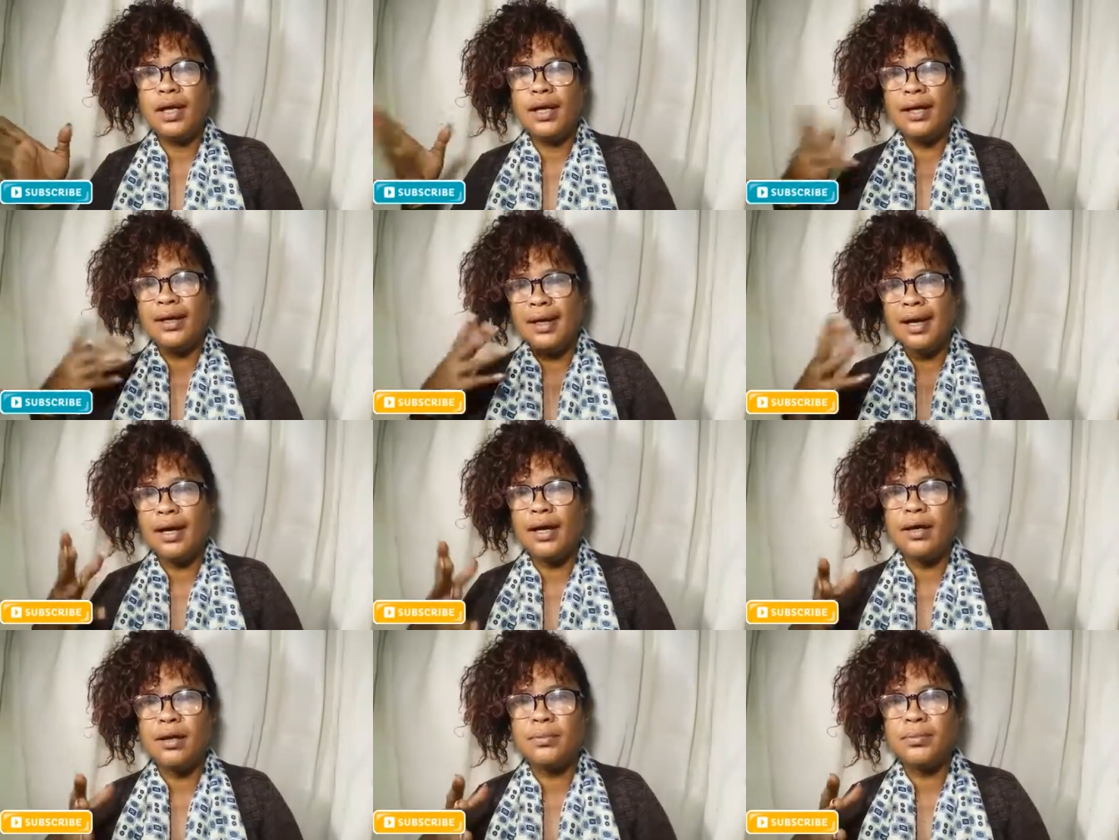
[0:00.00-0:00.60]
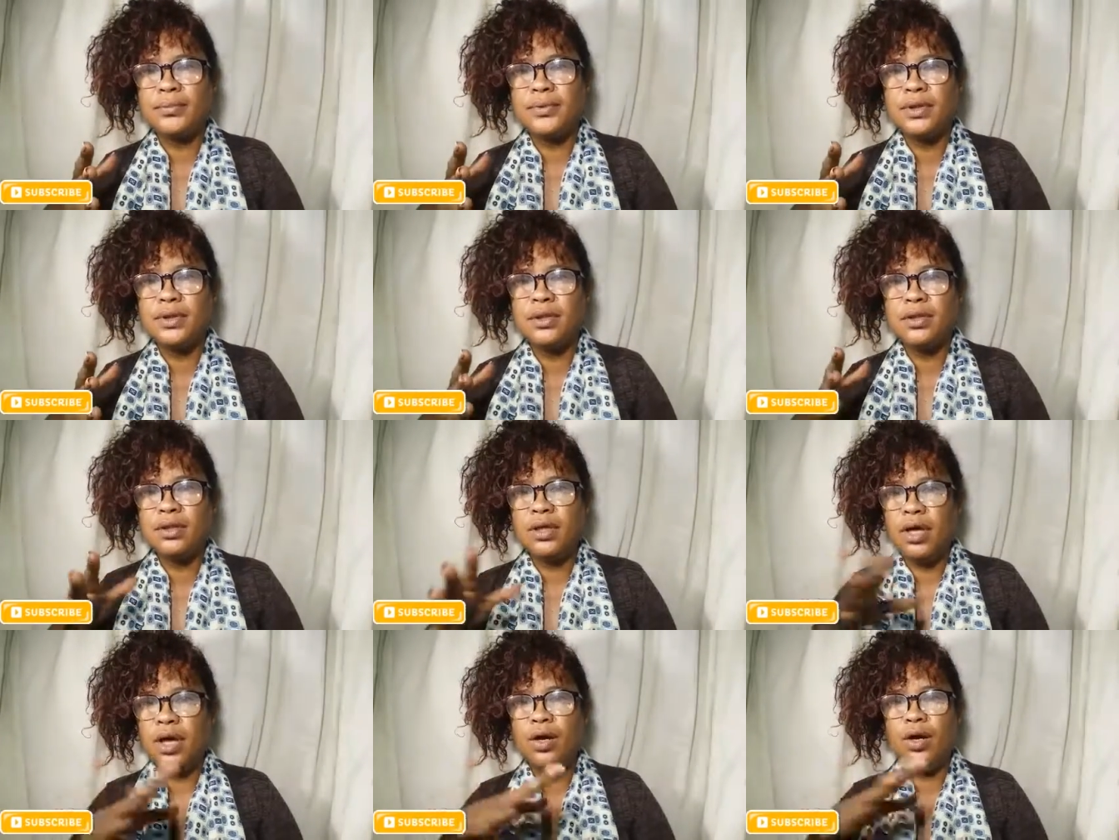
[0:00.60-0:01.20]
it helped
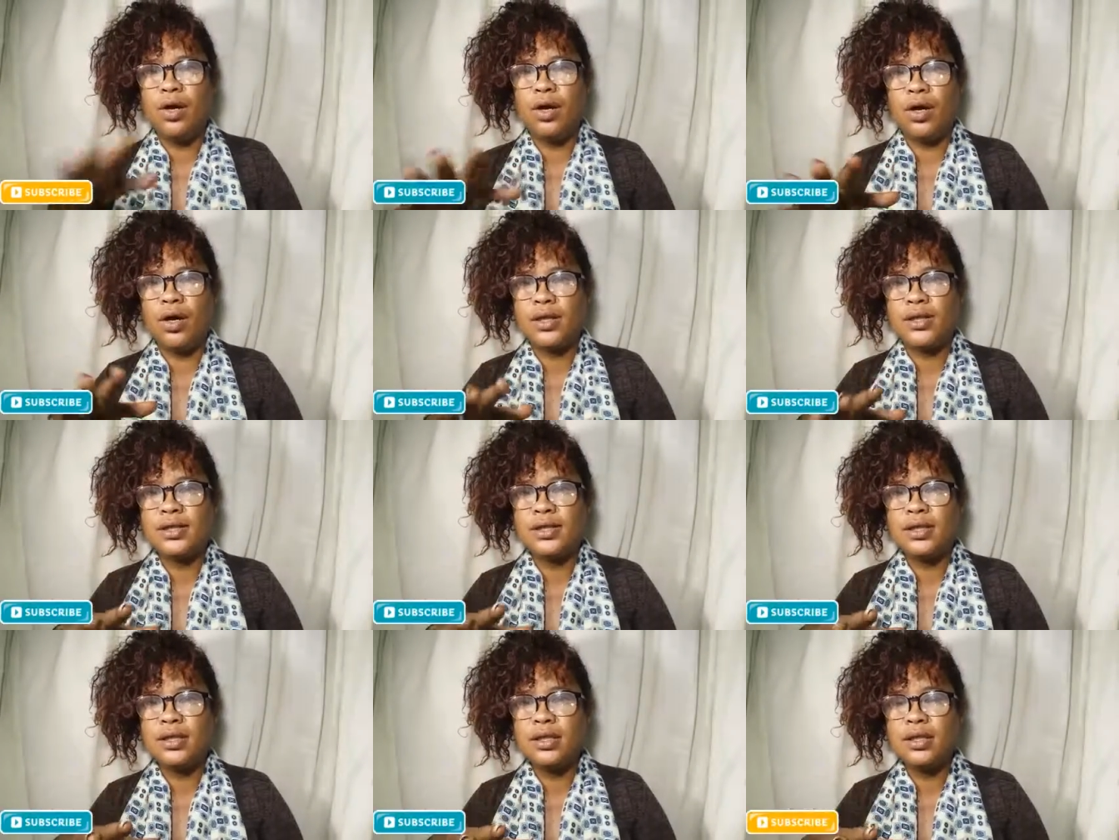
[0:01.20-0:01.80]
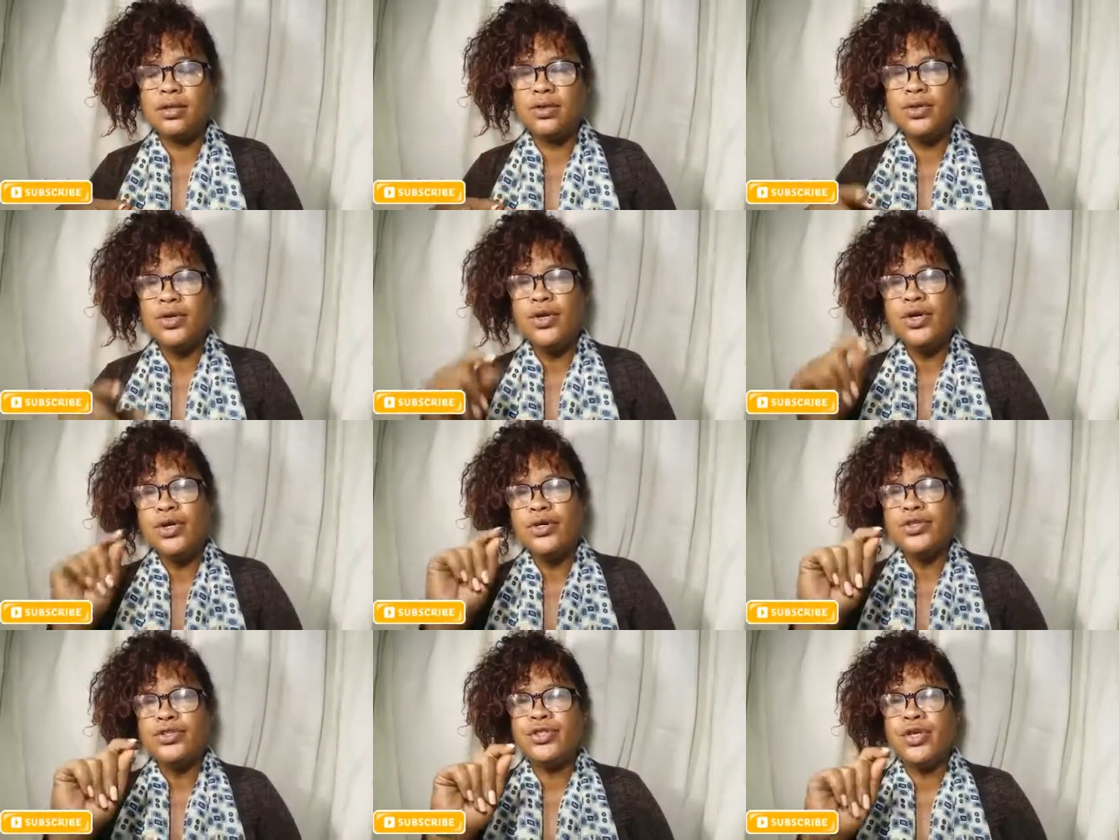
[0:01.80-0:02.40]
a lot.
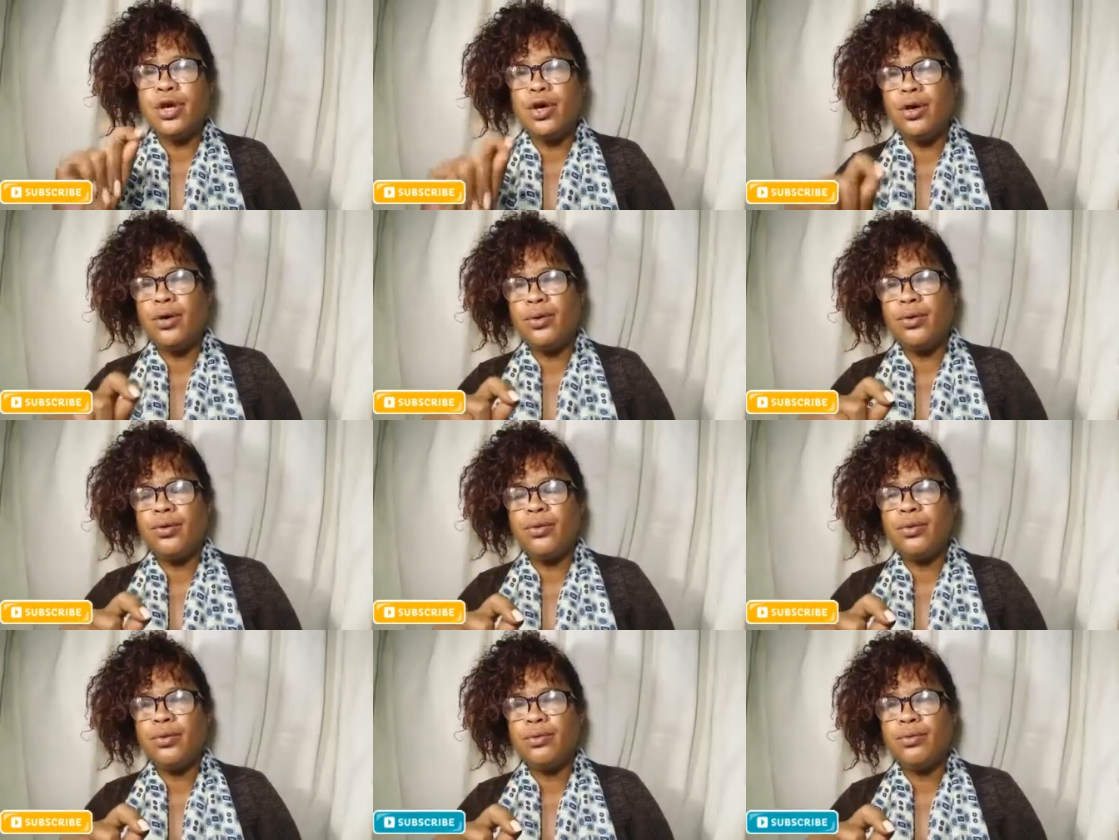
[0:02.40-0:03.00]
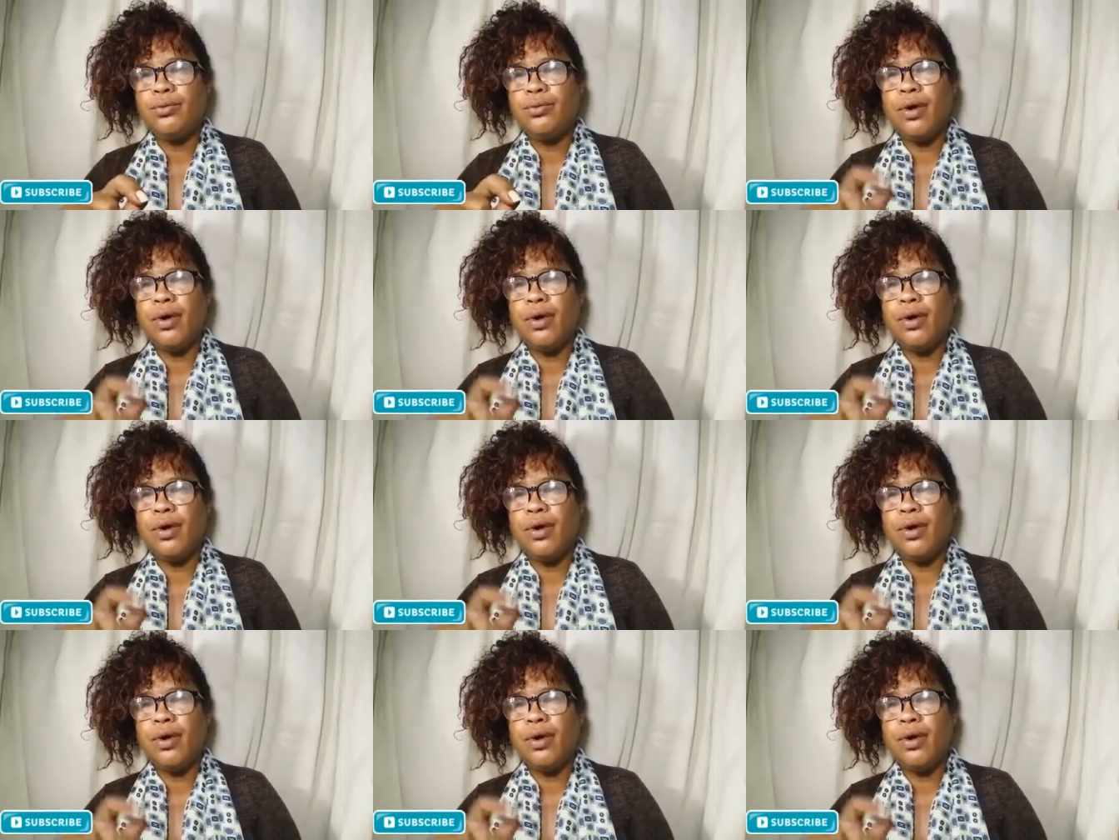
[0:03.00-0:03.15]
So